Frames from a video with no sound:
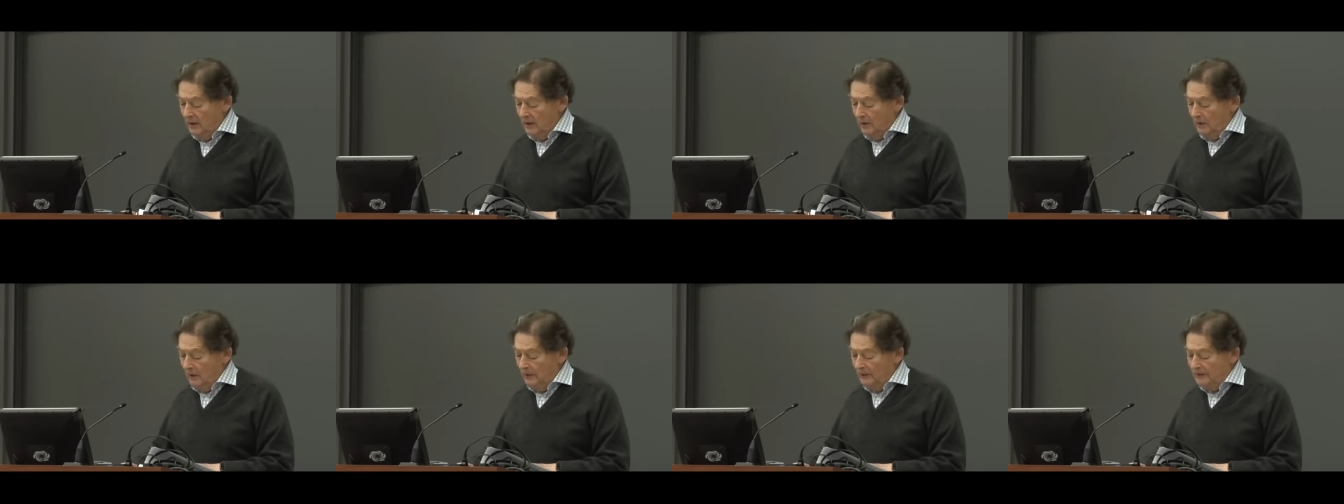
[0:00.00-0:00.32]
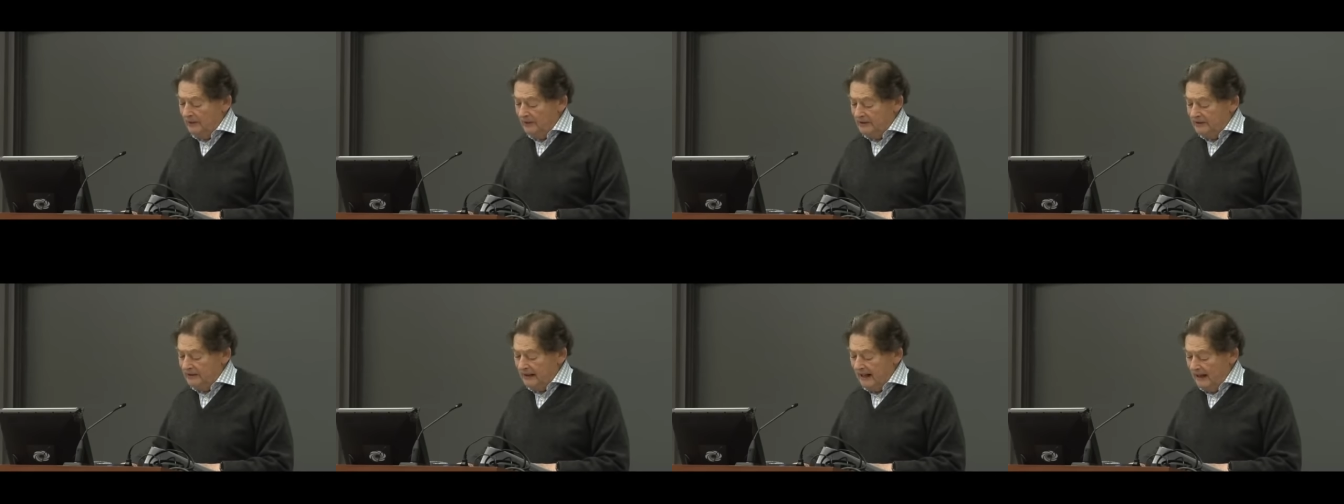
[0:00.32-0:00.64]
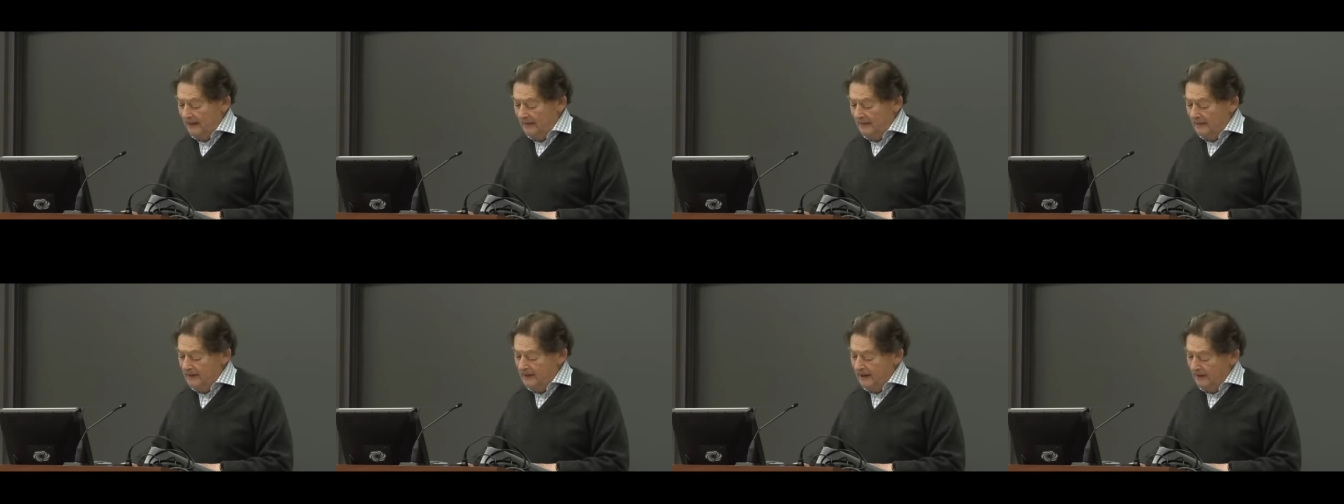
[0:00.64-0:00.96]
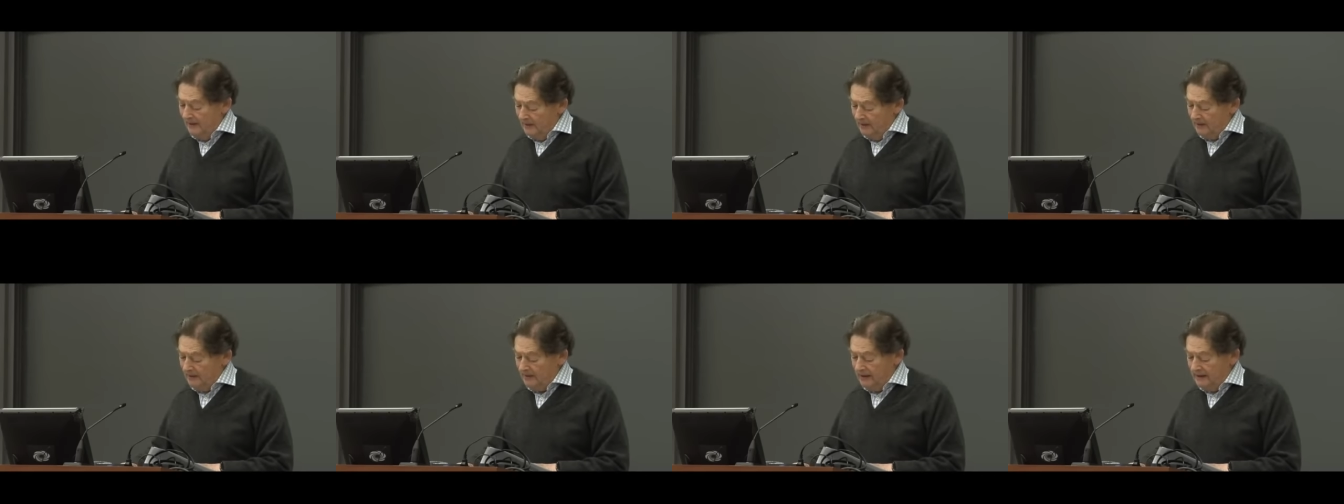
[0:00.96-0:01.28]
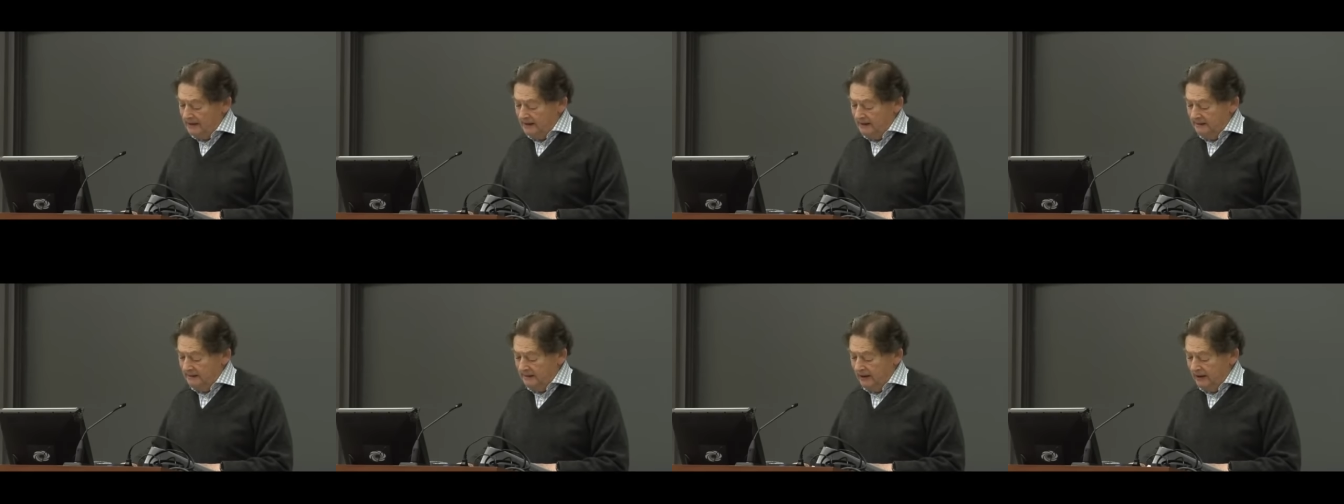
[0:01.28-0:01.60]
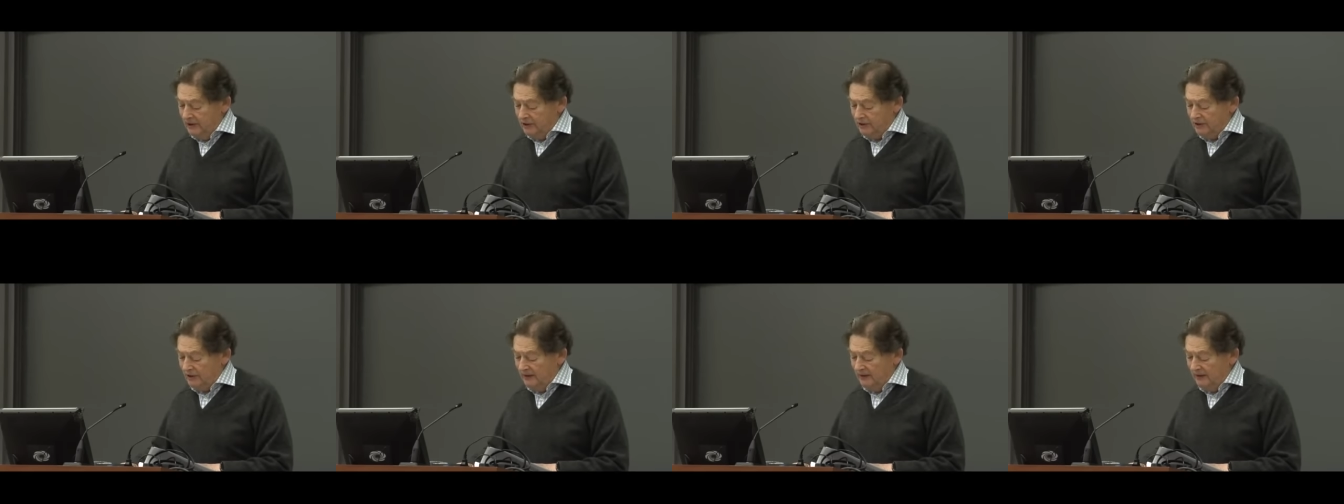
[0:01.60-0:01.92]
or the democratic
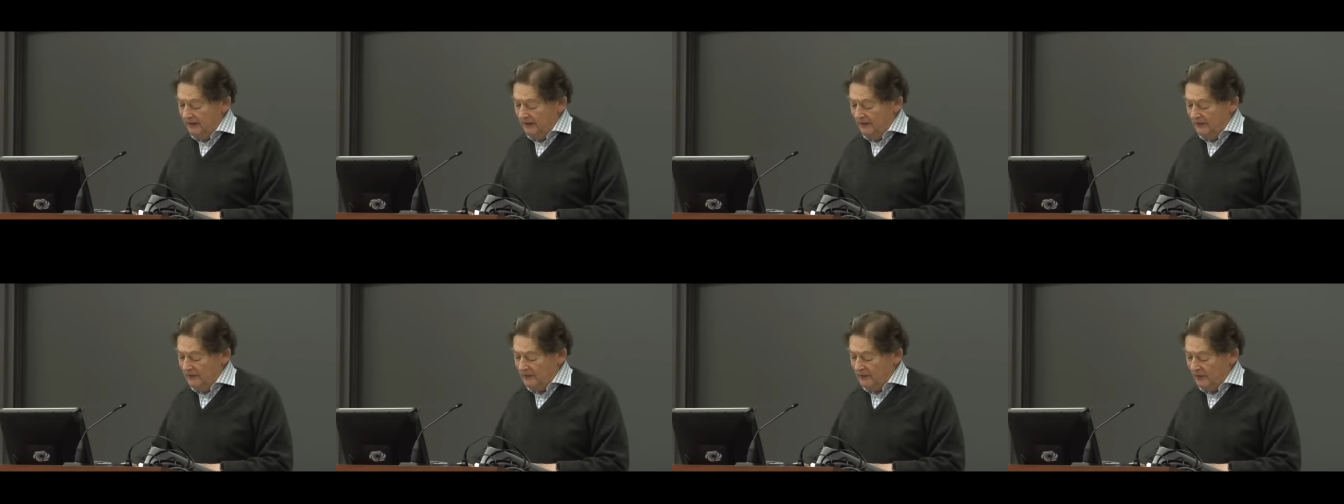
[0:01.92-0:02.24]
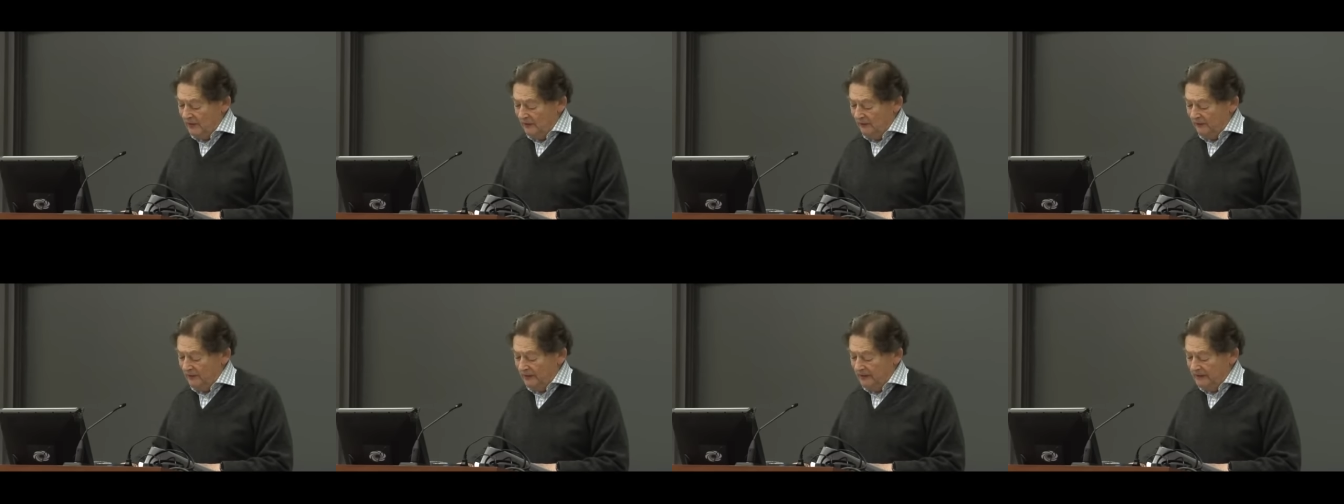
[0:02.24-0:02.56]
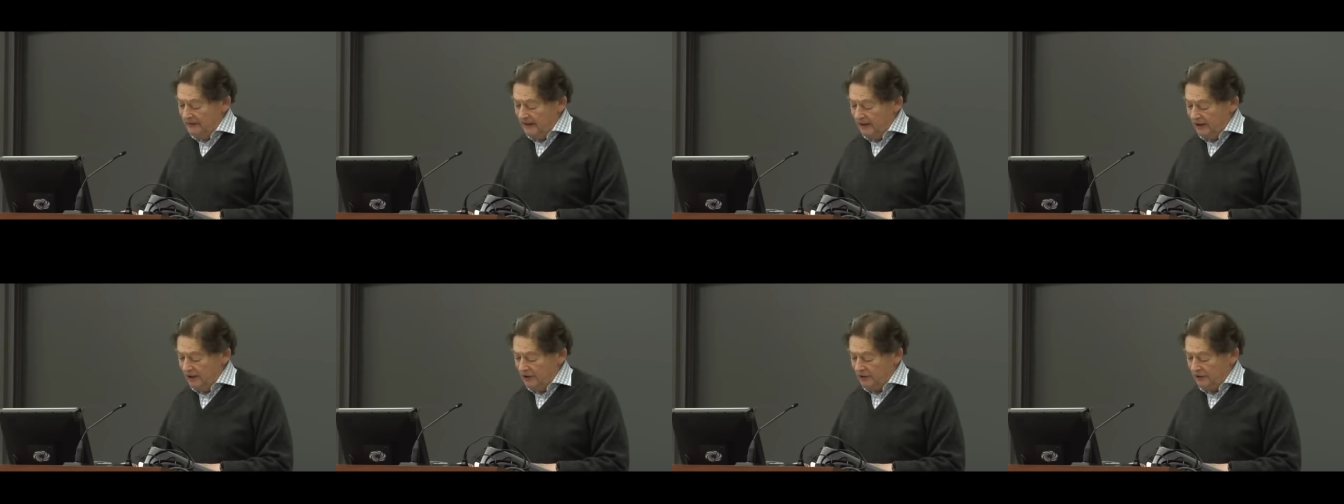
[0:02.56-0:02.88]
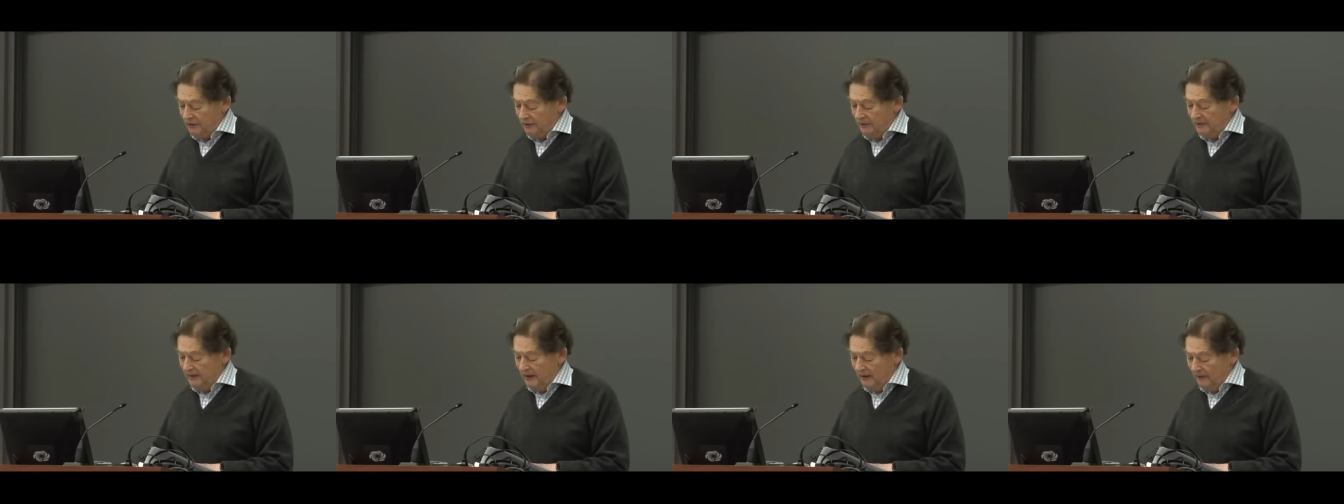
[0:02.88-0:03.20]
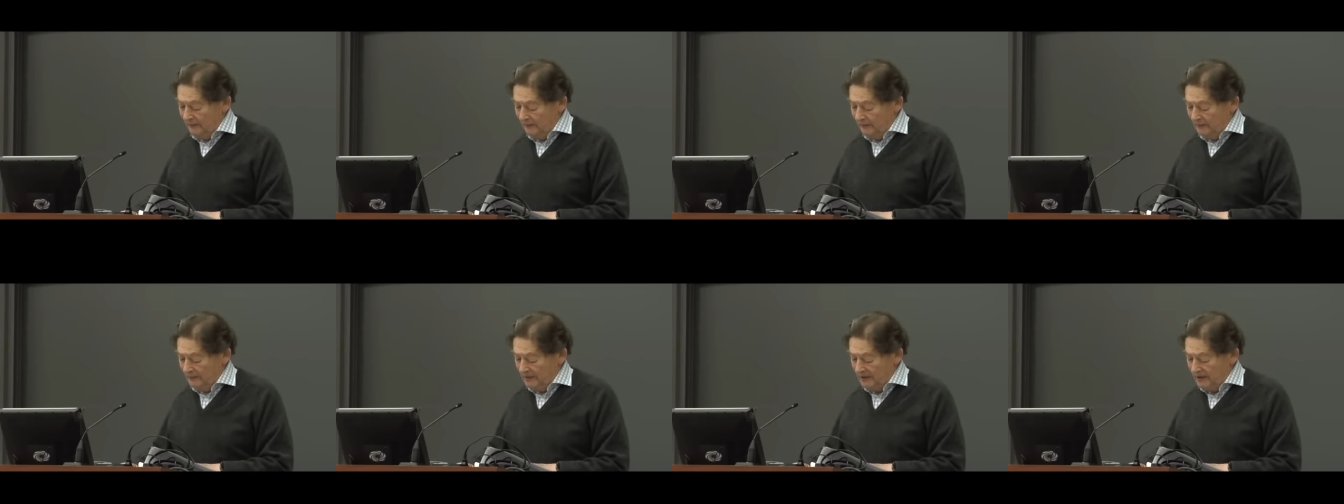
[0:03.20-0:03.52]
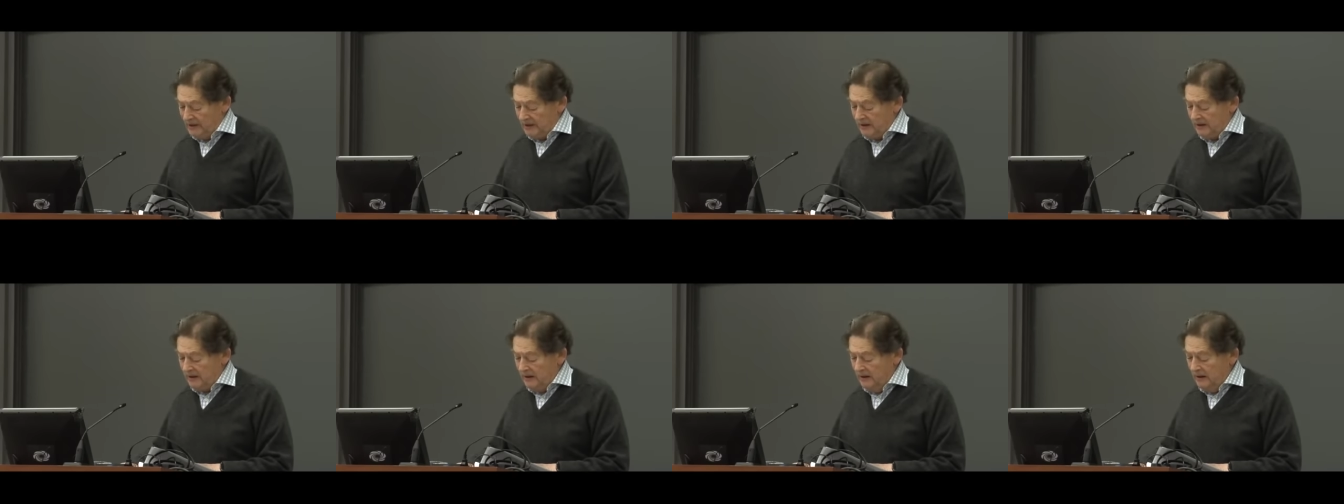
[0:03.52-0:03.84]
nature of sovereign national
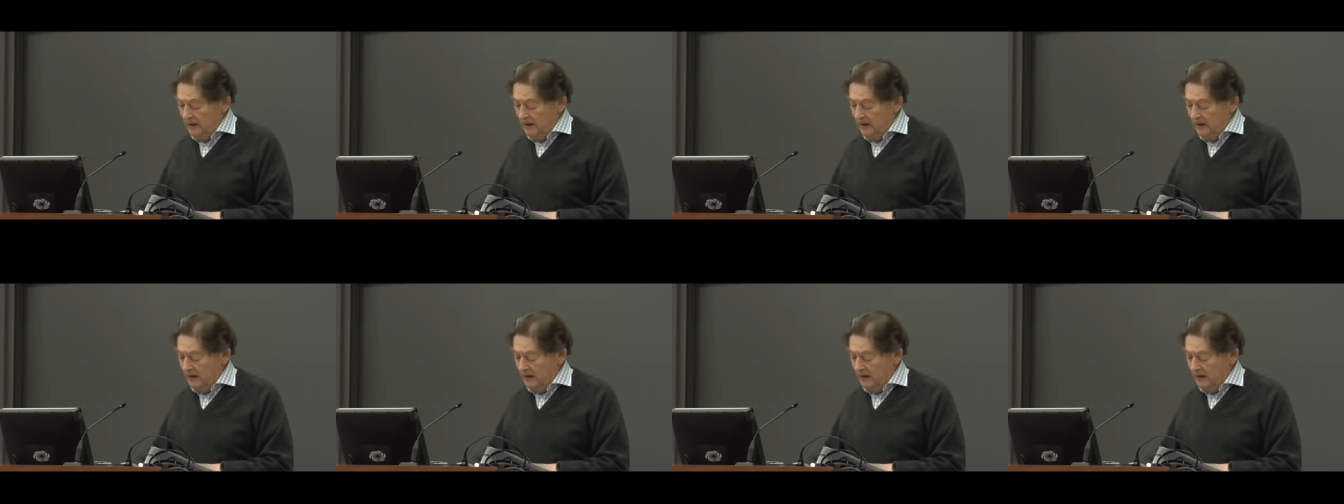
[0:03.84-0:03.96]
governments.